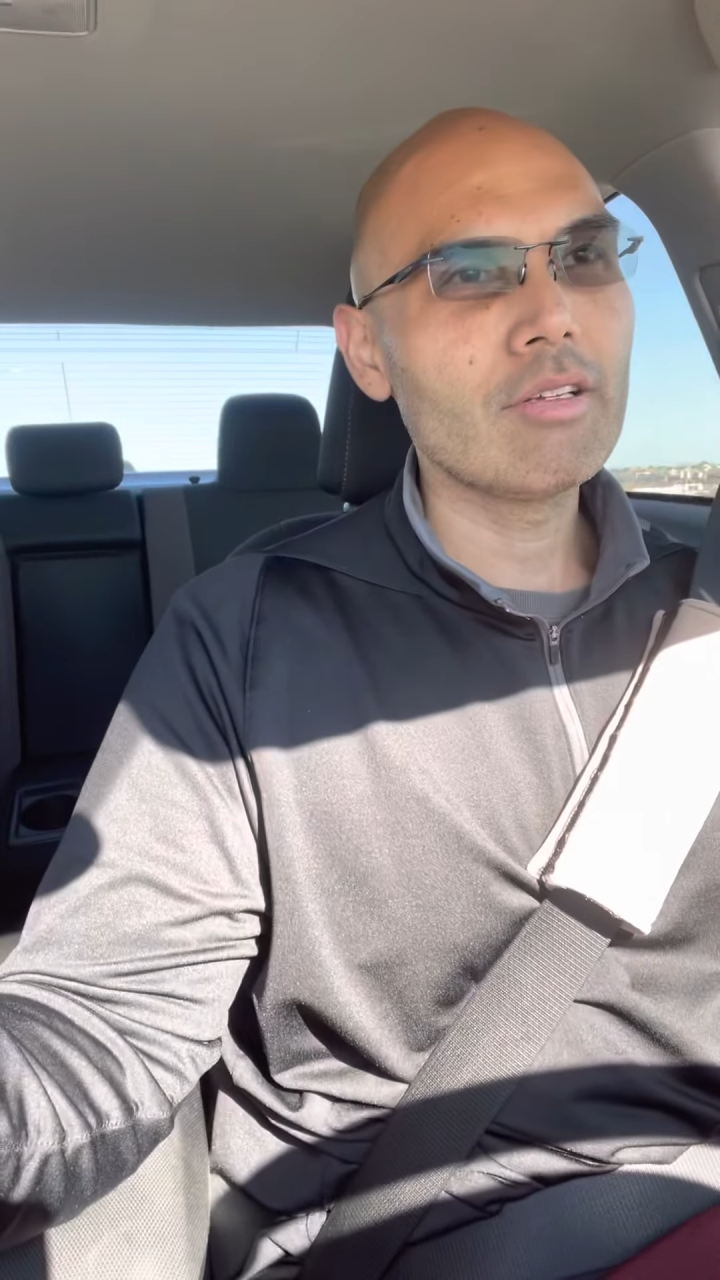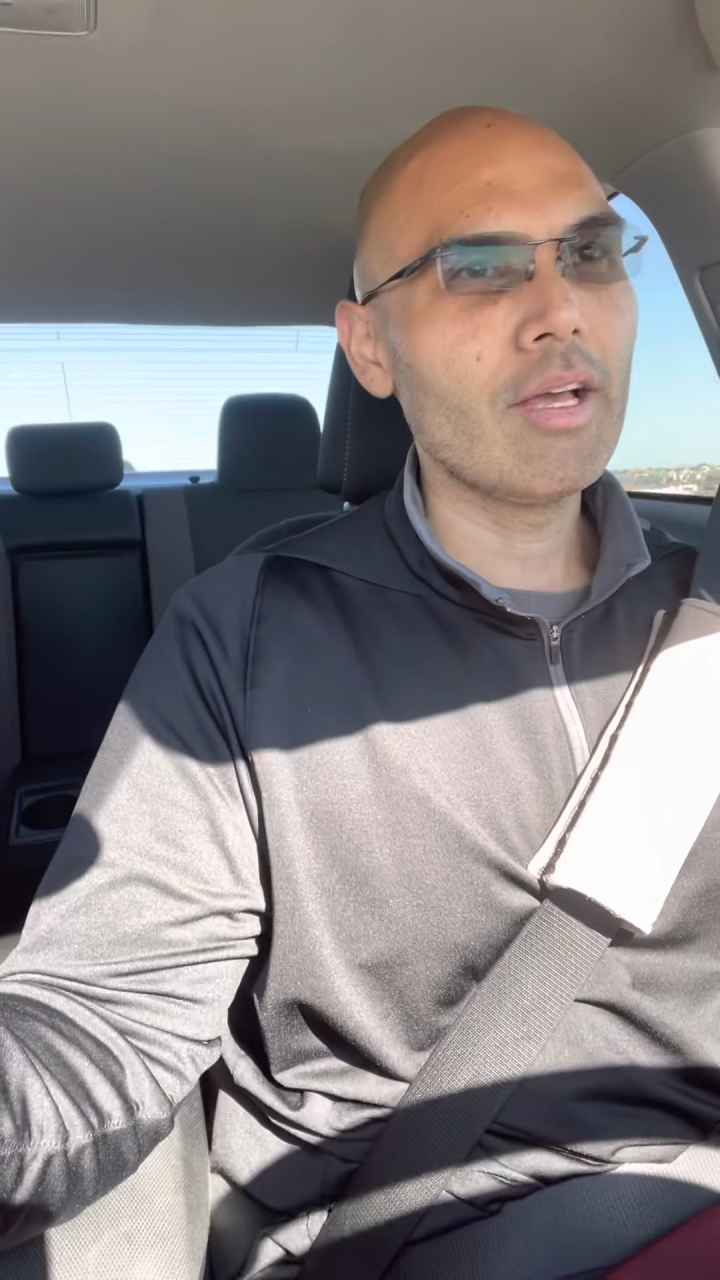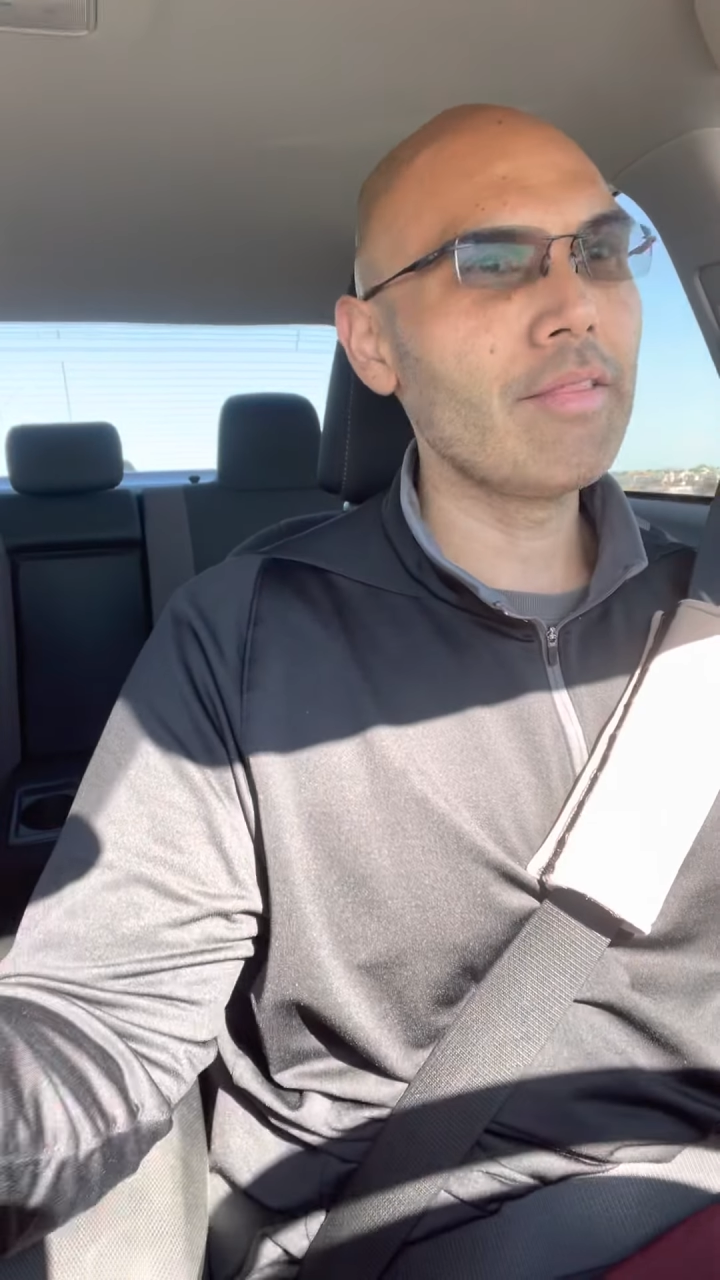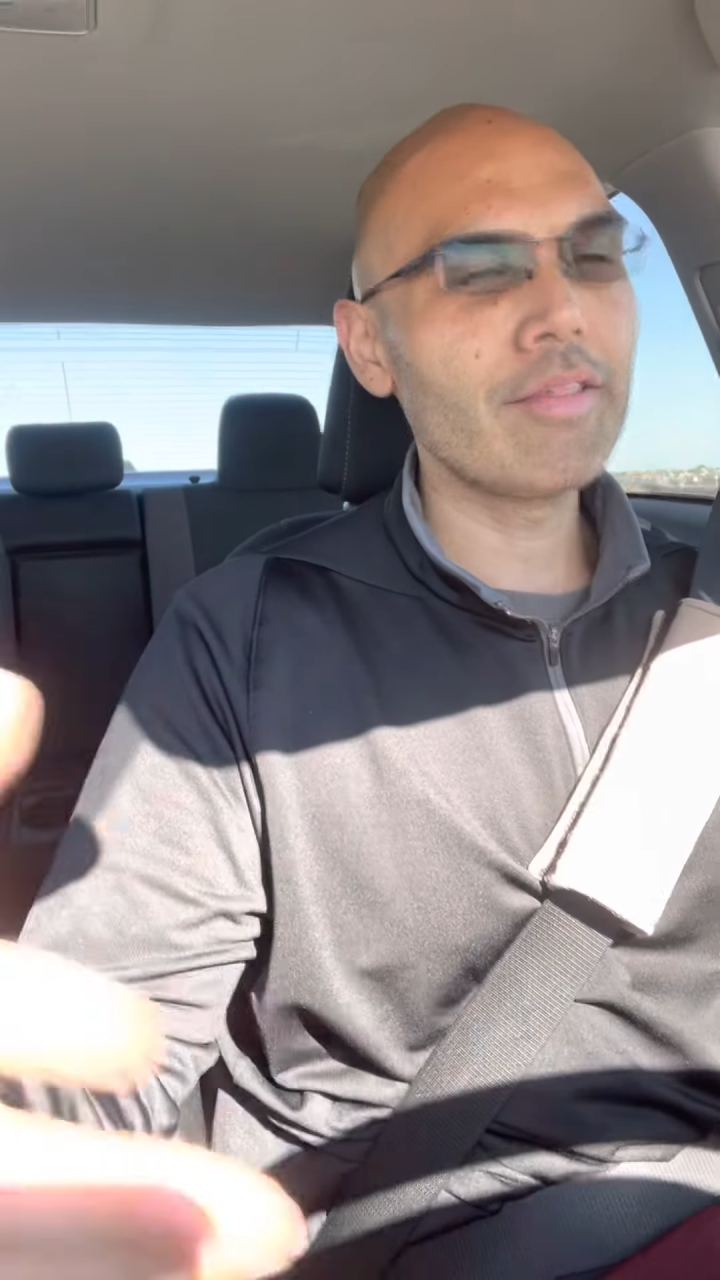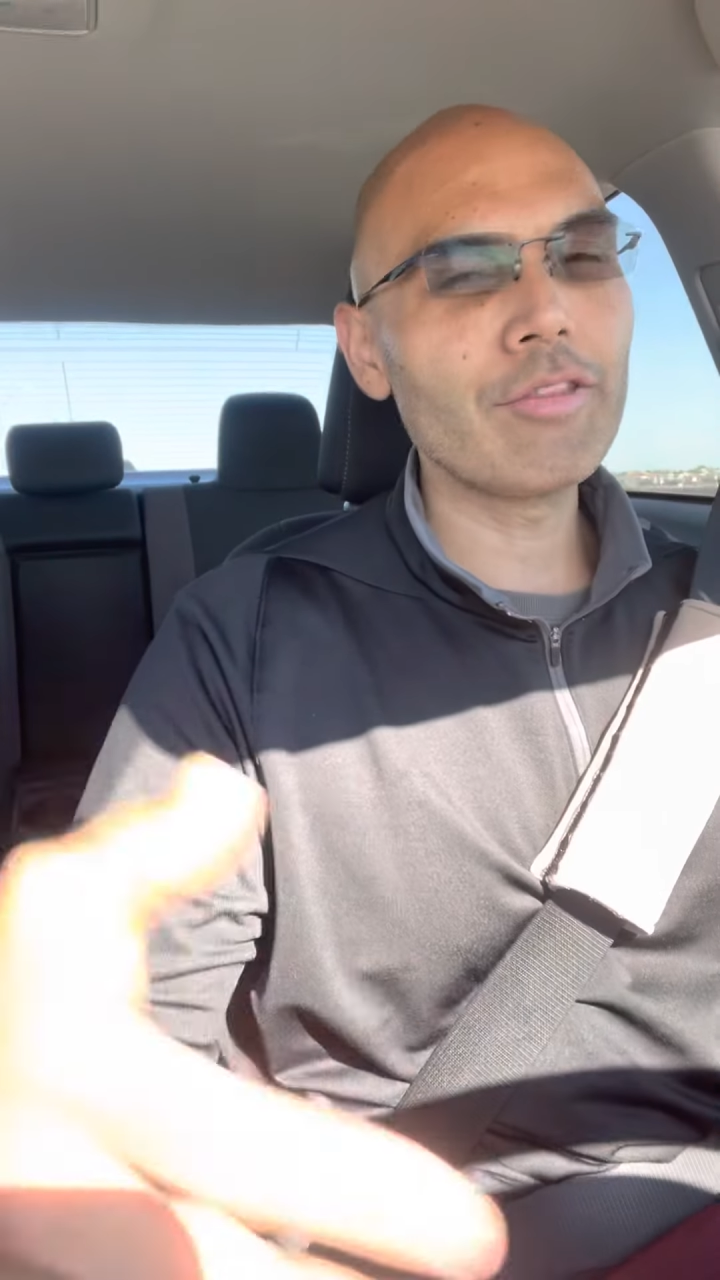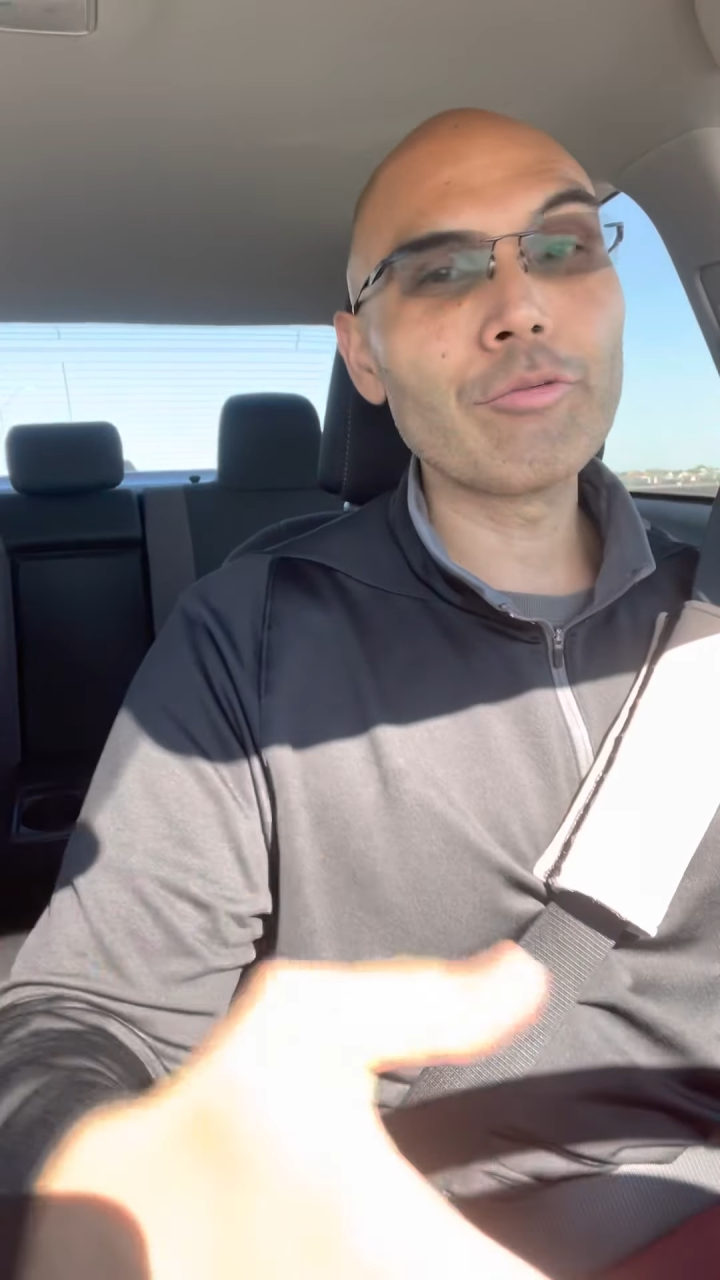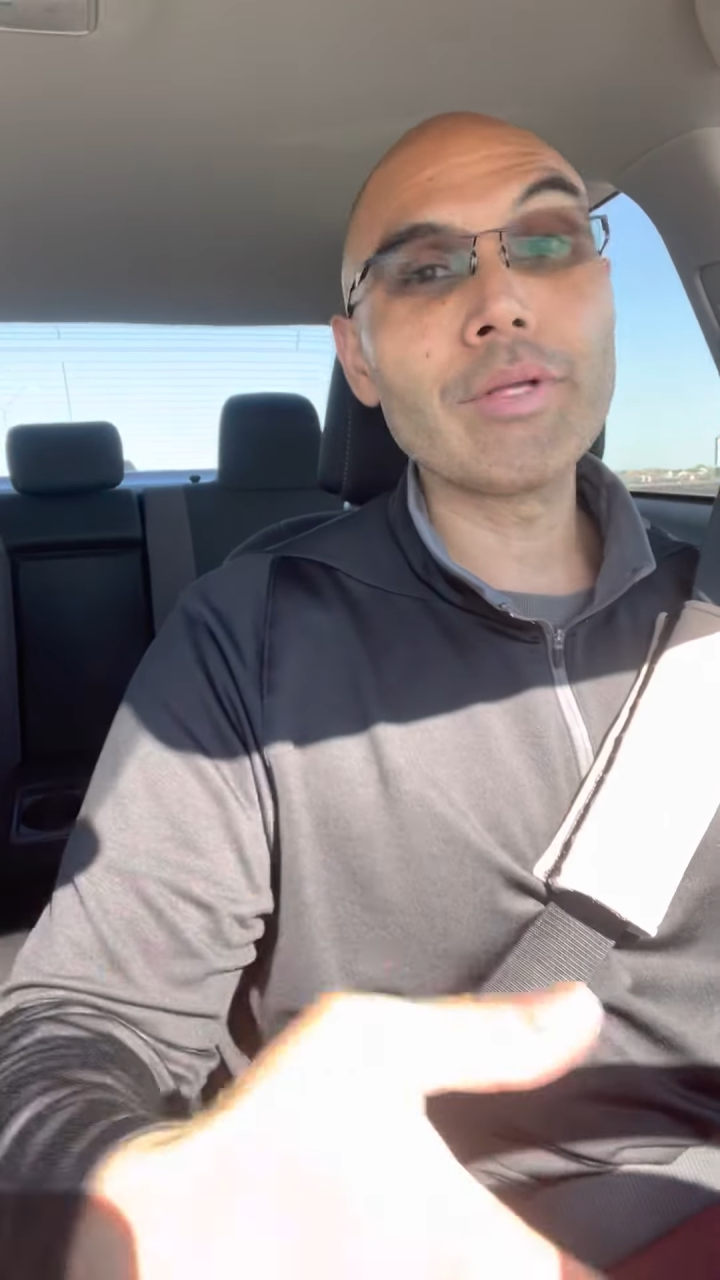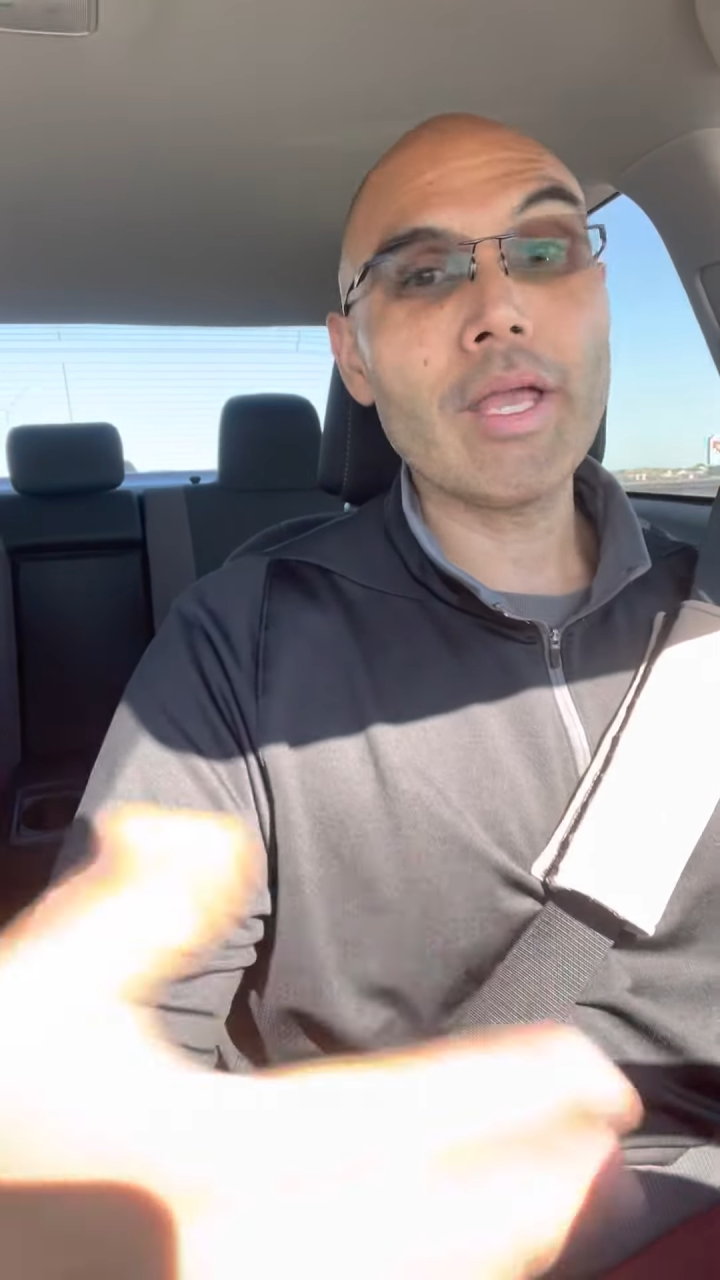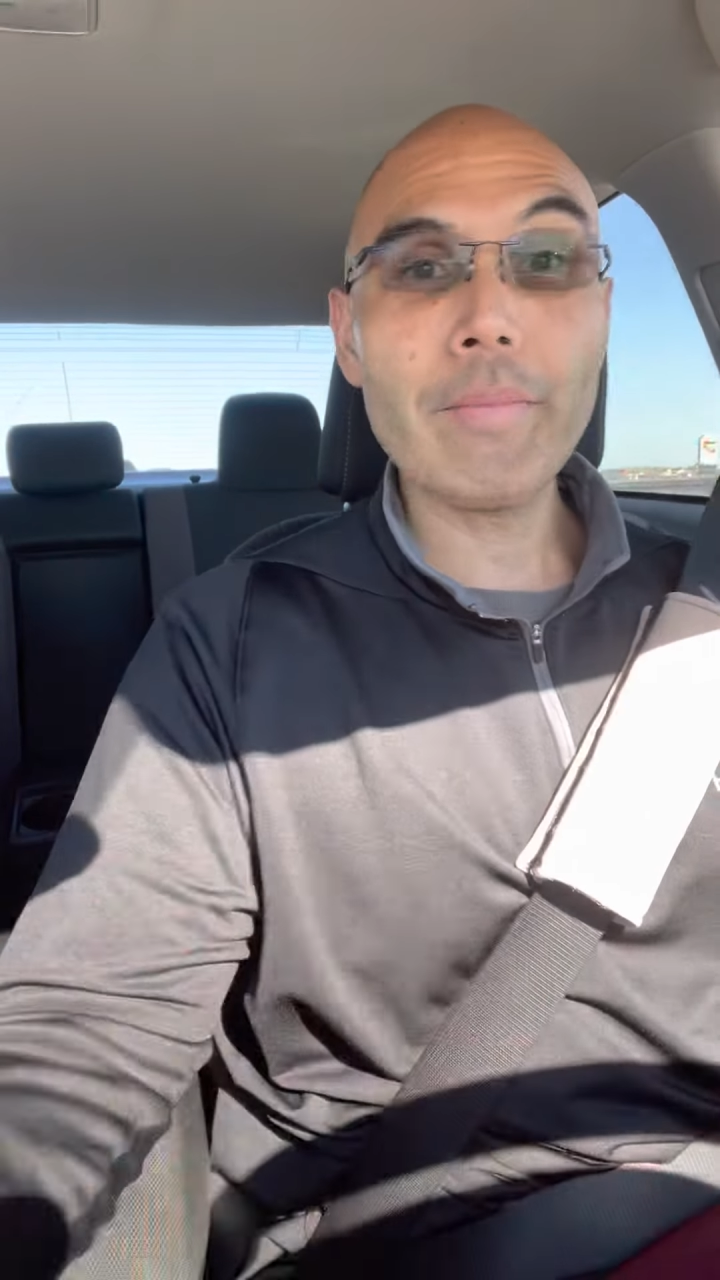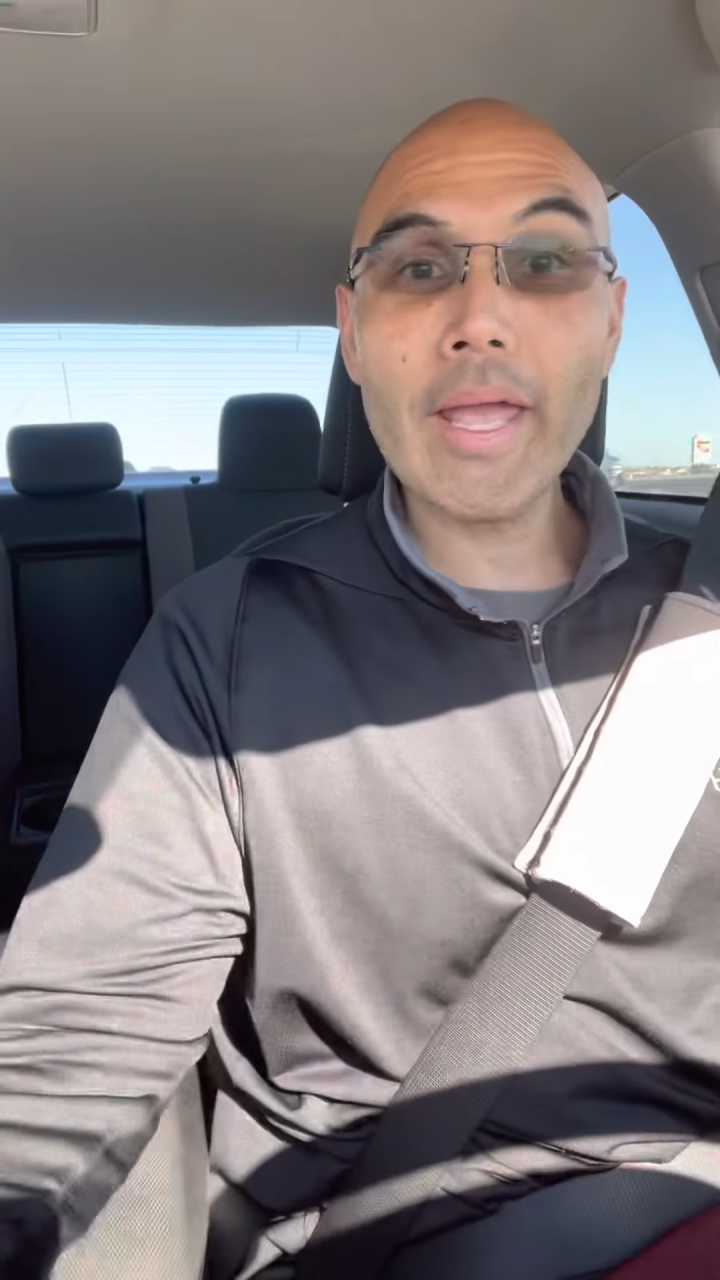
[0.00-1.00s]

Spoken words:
and then there'll be a